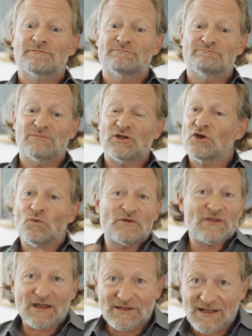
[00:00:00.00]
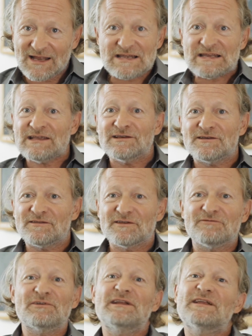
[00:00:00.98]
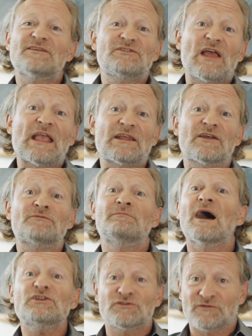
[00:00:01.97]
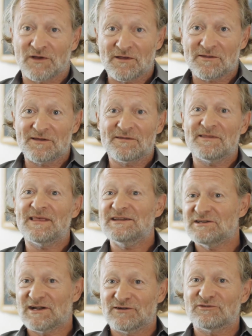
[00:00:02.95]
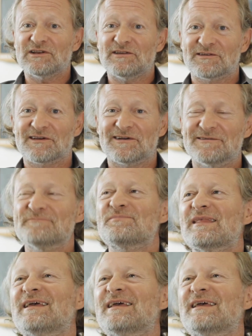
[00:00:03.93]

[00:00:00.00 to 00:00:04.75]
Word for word: But no one's had an idea that really has taken us much further than they did a hundred years ago.